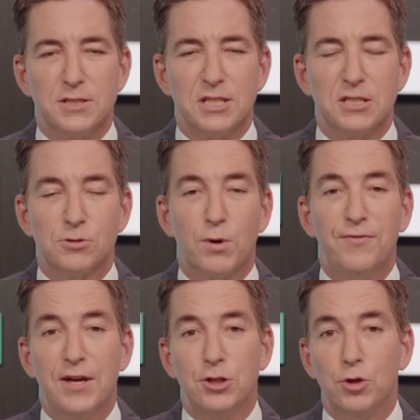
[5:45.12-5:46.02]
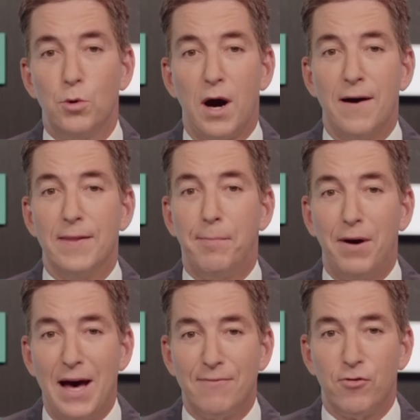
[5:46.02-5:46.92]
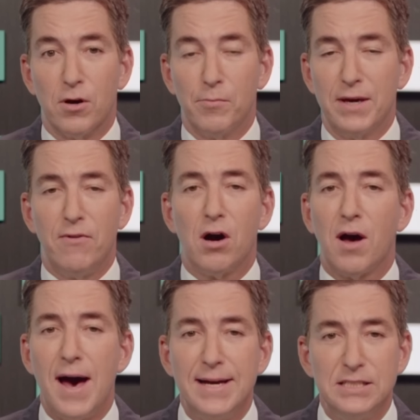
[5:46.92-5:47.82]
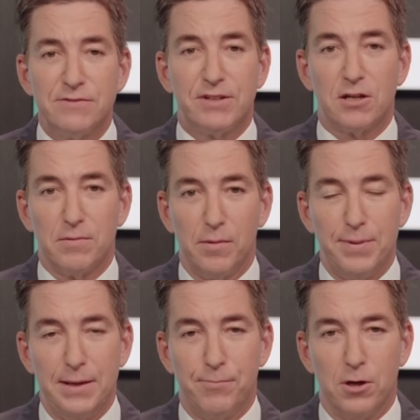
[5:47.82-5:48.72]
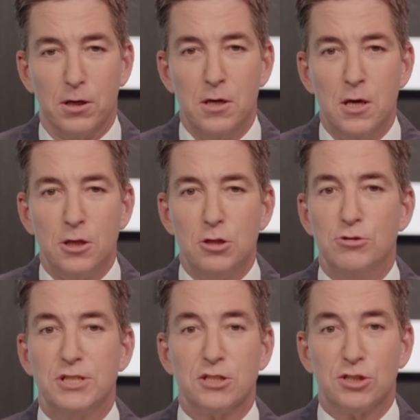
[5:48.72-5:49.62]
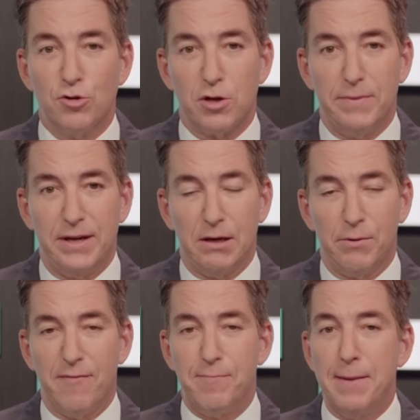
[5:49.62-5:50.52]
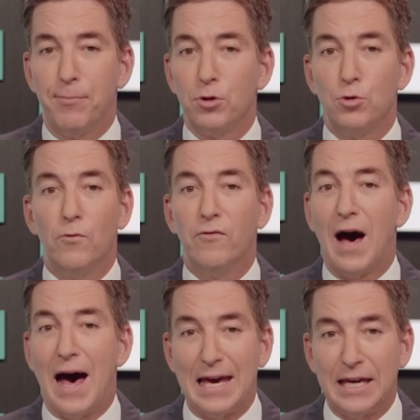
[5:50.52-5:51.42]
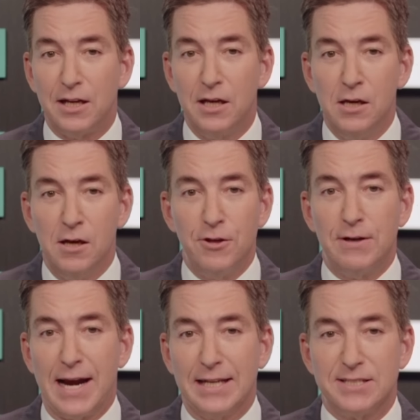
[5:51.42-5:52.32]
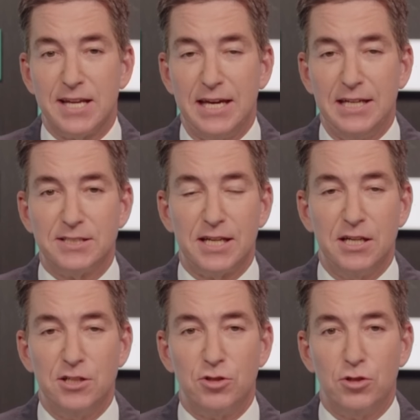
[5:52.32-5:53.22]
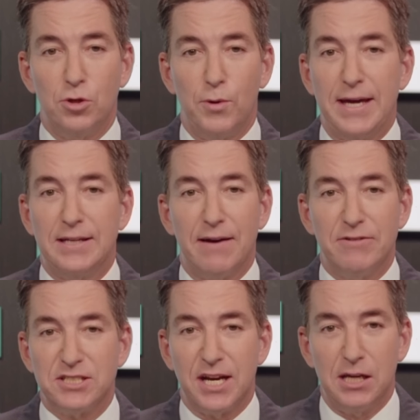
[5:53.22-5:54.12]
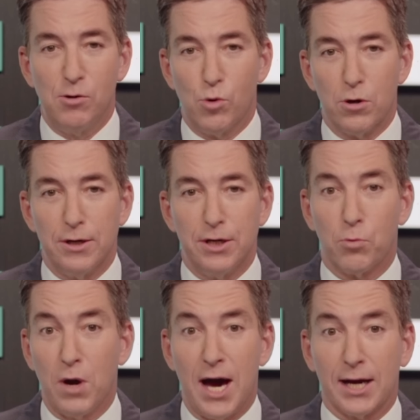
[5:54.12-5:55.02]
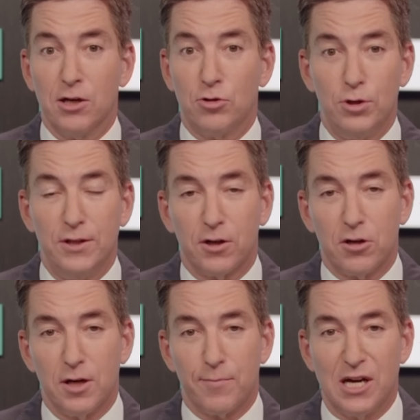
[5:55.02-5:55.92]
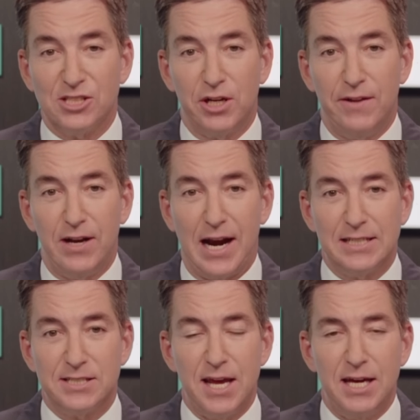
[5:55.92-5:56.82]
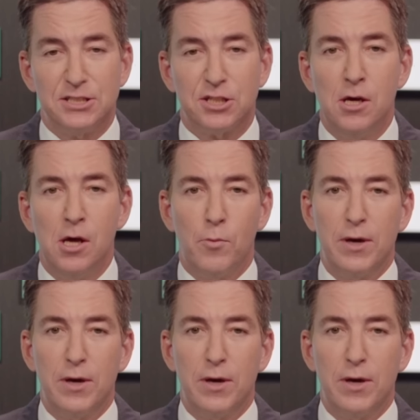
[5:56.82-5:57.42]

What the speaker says: Piers, is what they do on the platform. We have all kinds of terrible people using social media. We have people who lied the United States into a devastating war in Iraq, including the current president of the United States.